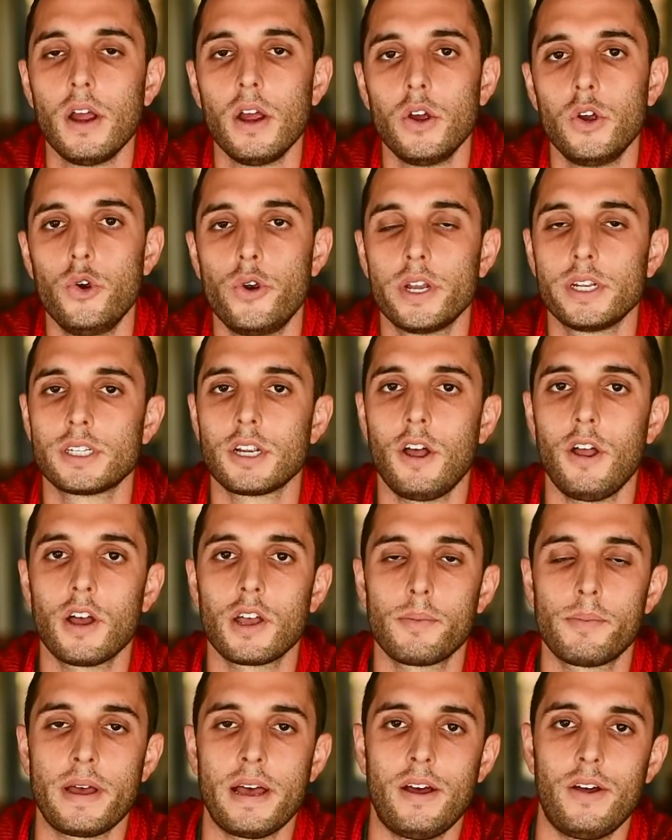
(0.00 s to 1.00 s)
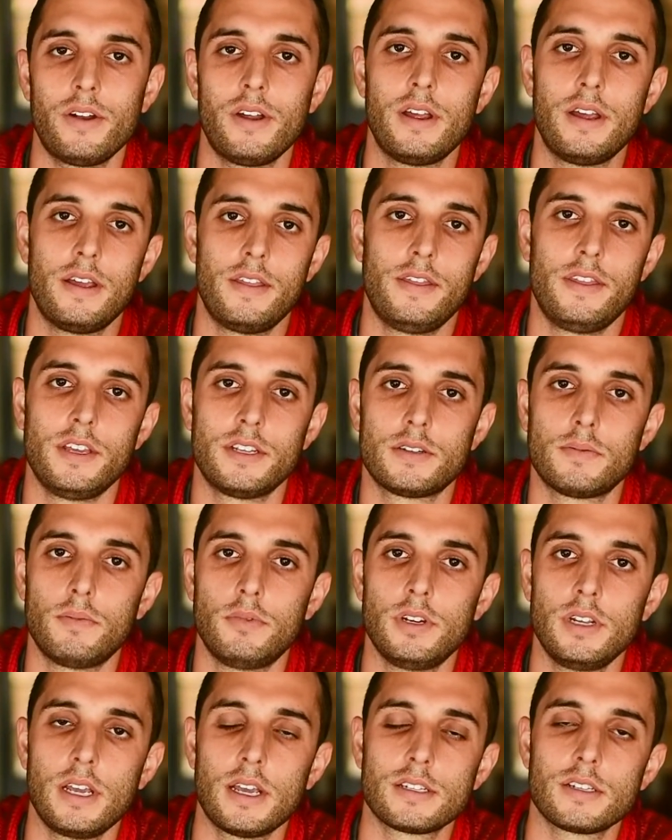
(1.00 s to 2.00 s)
who can talk about this
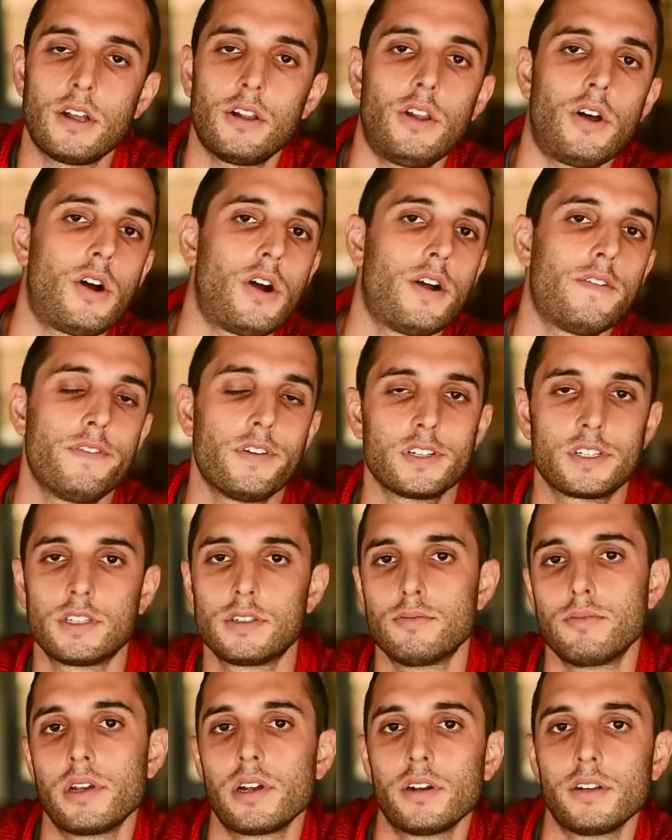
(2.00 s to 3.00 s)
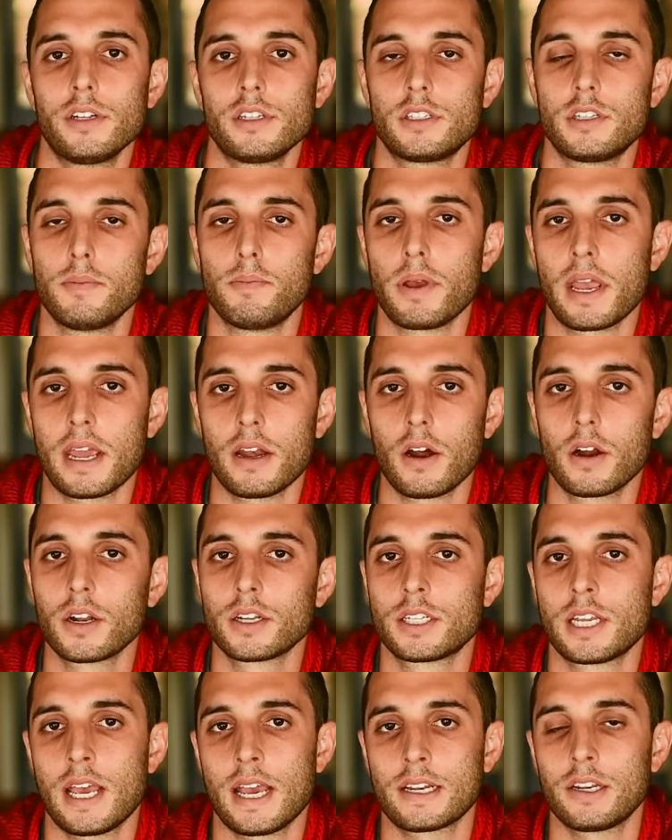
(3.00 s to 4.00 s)
DSLR versus mirrorless debate on a
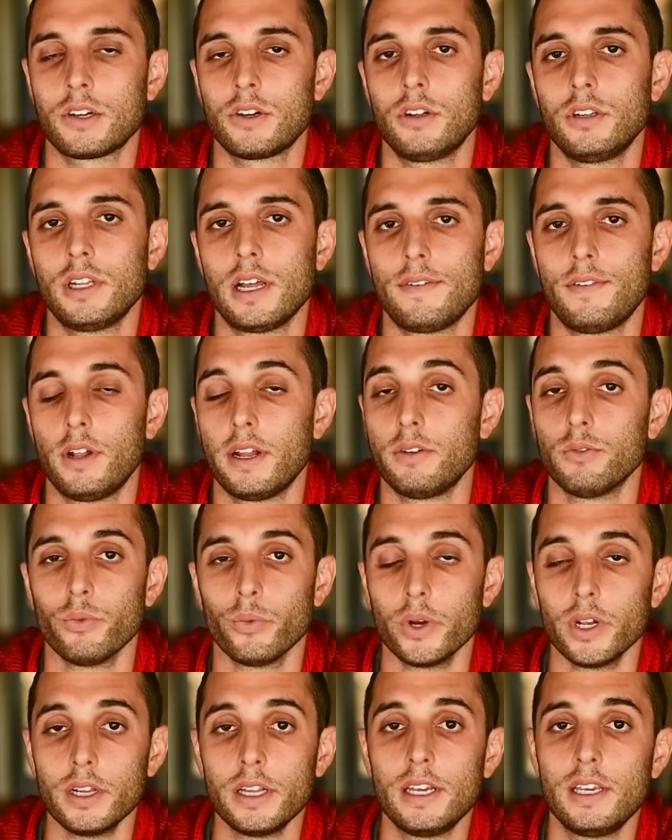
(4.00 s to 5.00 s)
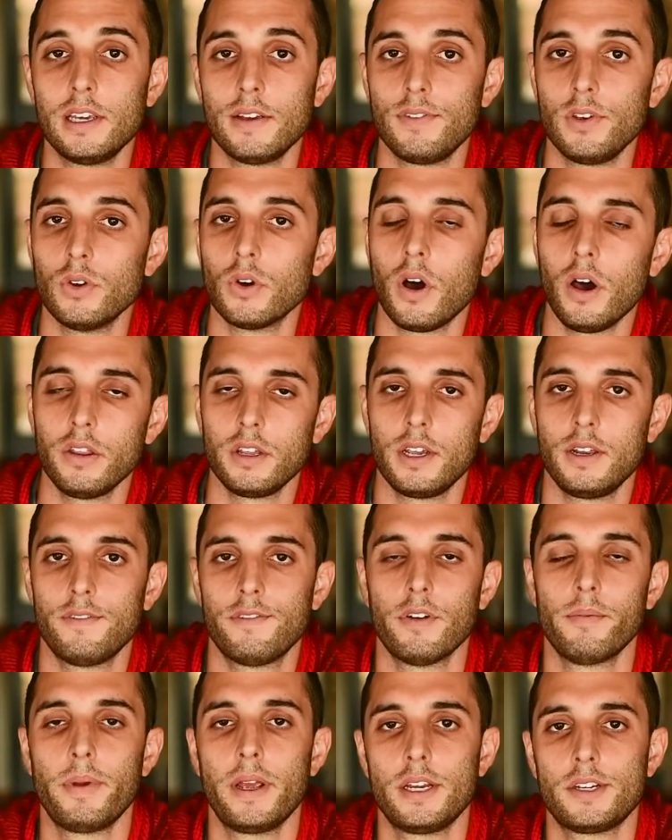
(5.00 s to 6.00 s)
technical level and really give you all the
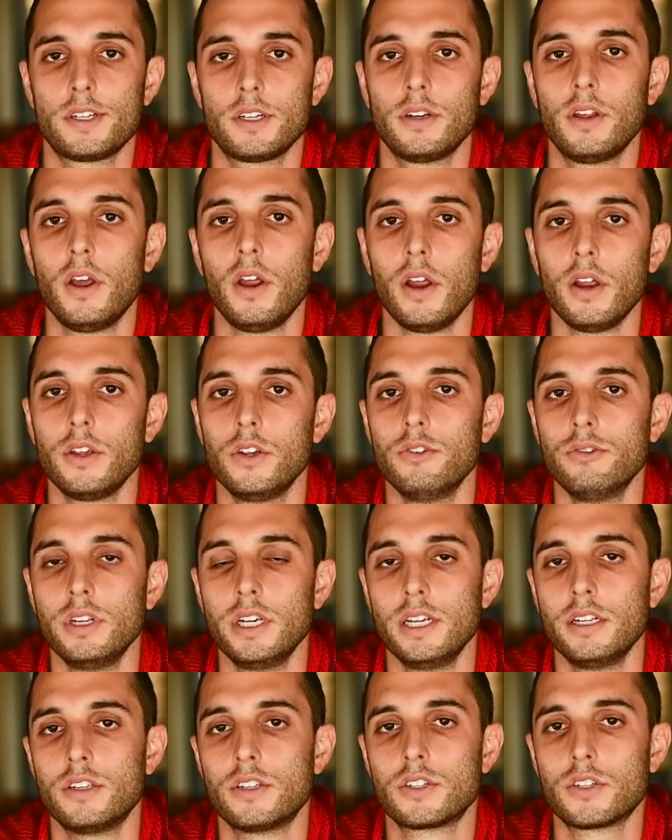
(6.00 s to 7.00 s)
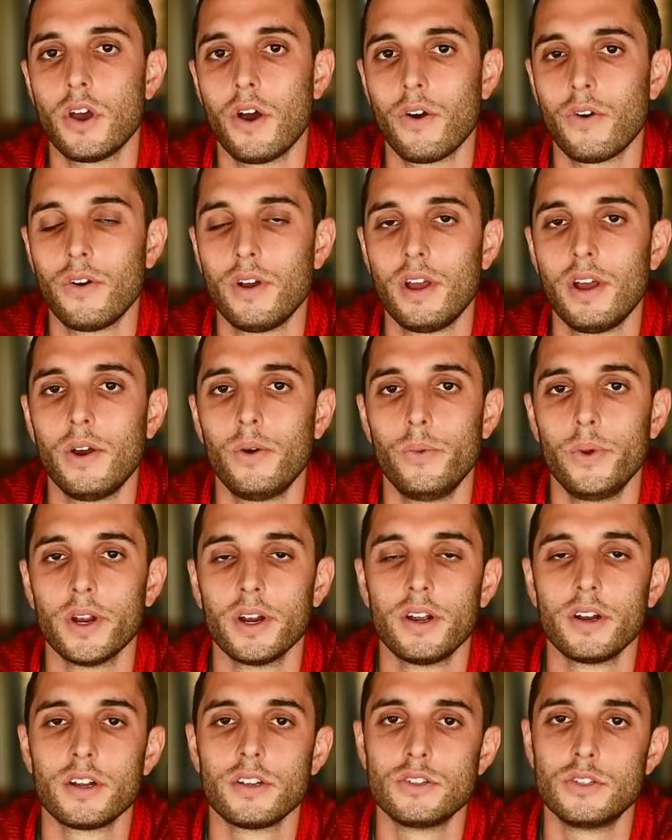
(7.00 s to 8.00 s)
information you need. So we are
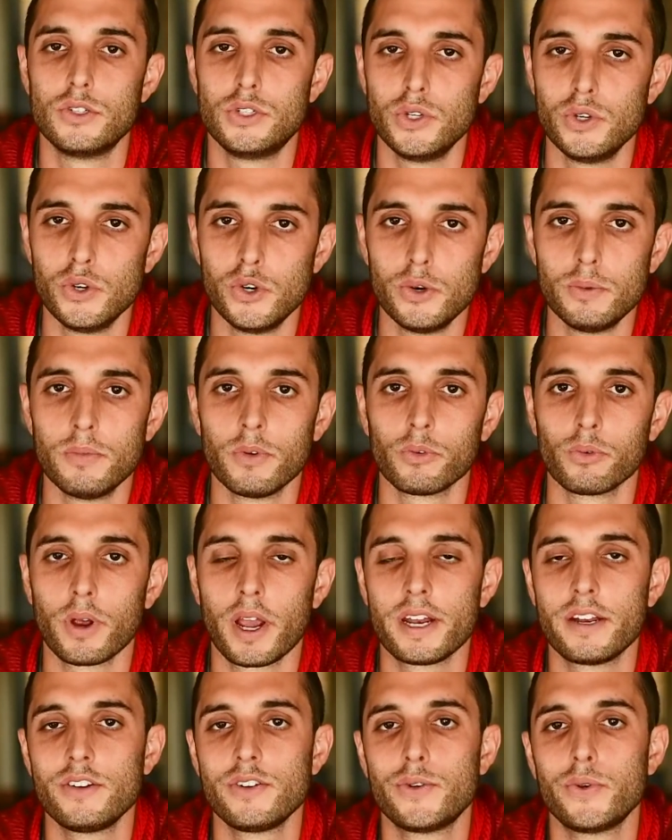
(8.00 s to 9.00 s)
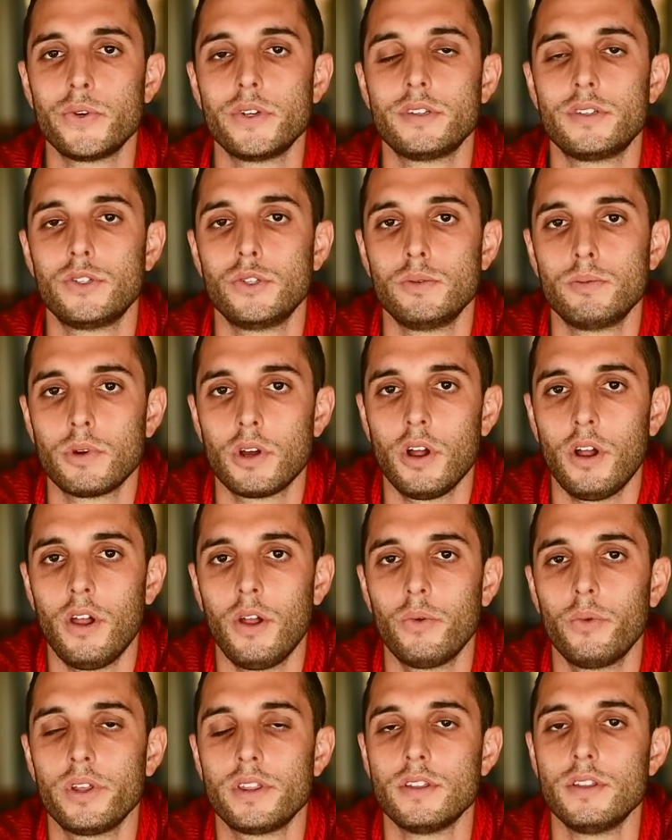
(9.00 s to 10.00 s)
going to zoom right into a Zoom
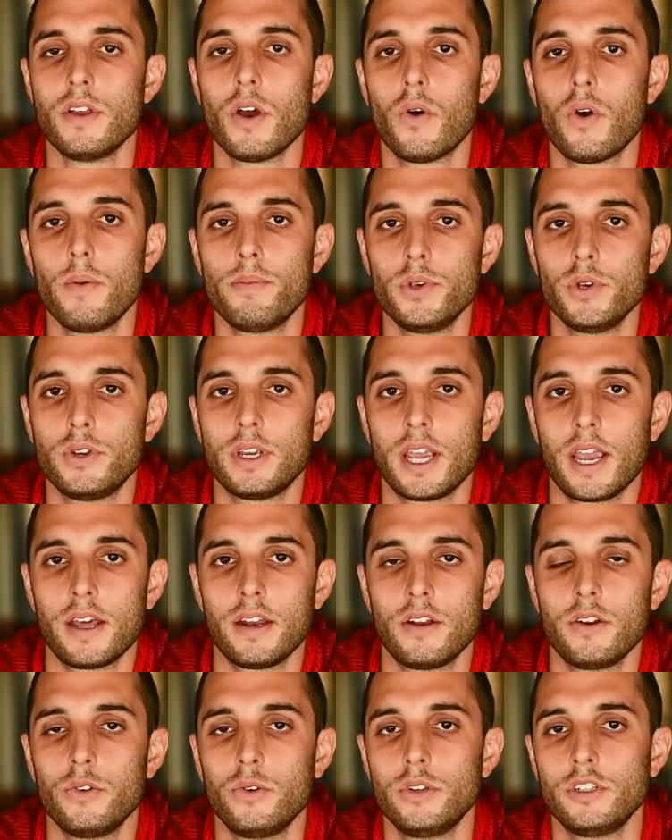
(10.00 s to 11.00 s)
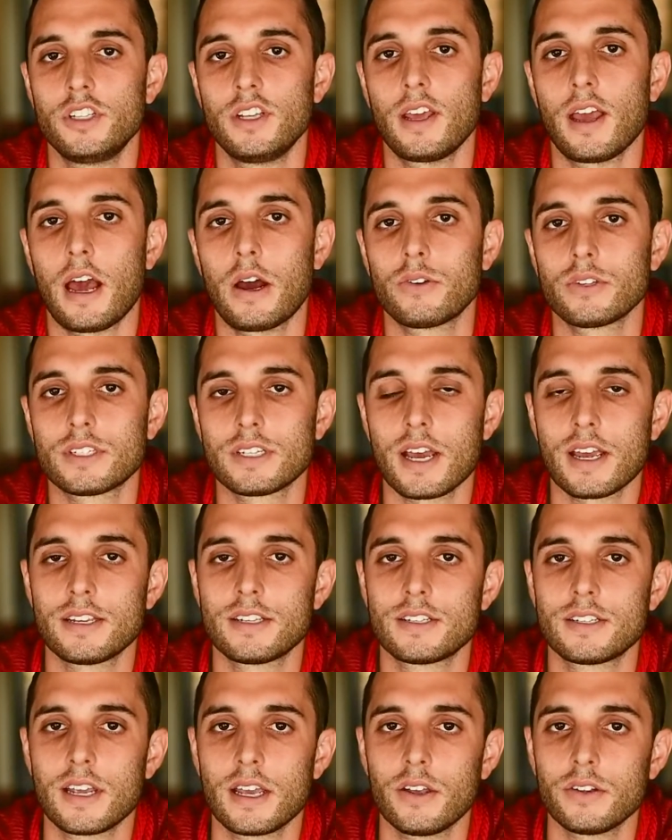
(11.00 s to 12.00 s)
call with Noah Buchanan, who is the outside
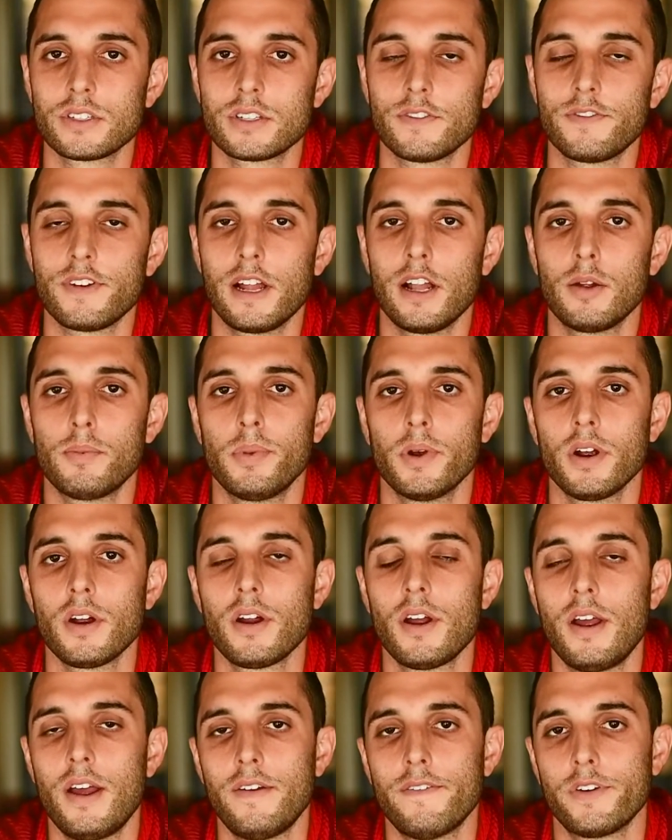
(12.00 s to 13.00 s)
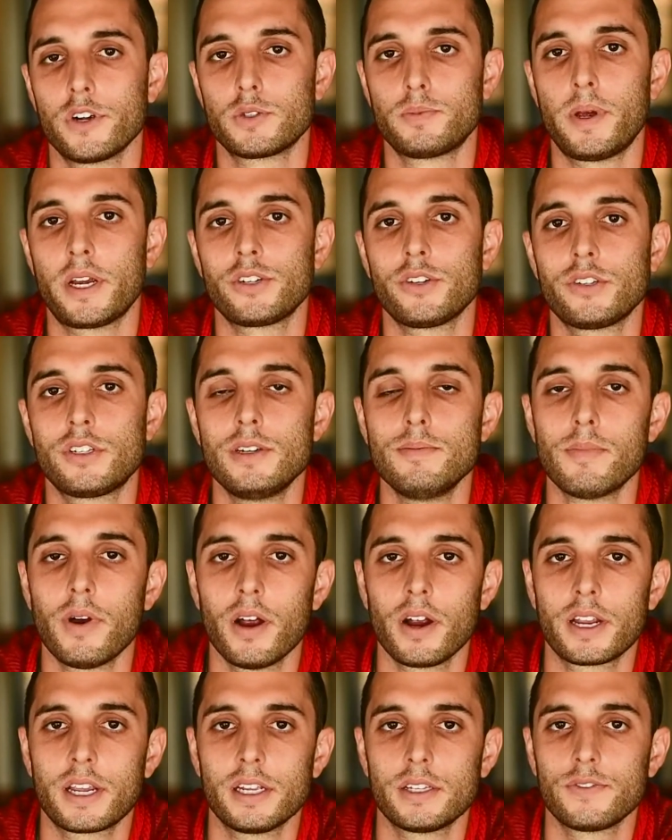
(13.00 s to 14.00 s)
sales developer for specialty
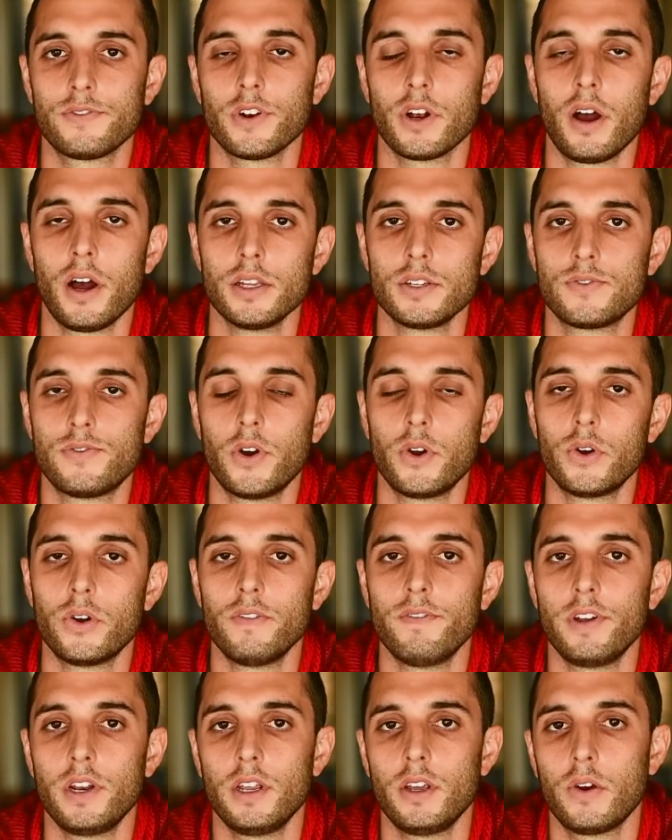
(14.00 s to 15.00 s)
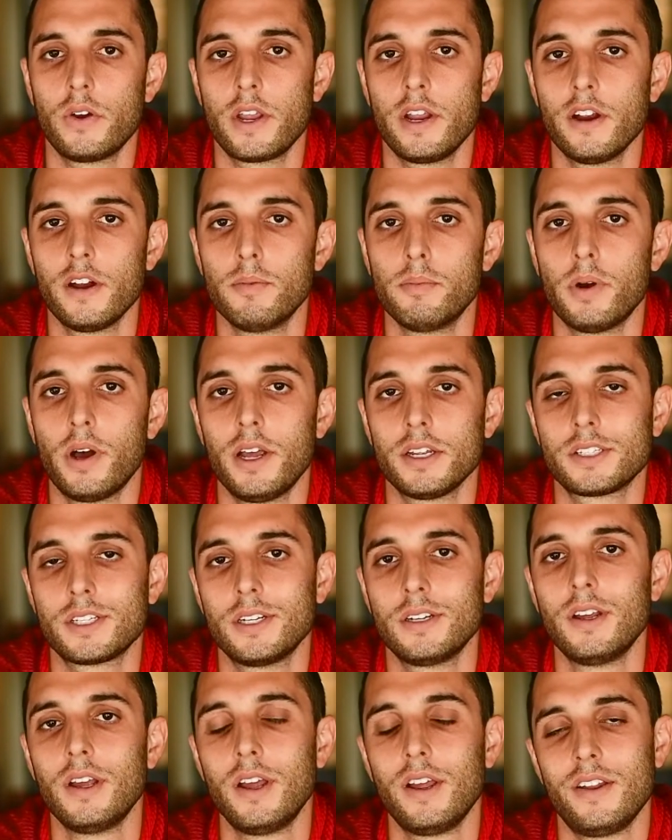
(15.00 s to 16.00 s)
markets for Hunt's Photo and Video here in Boston.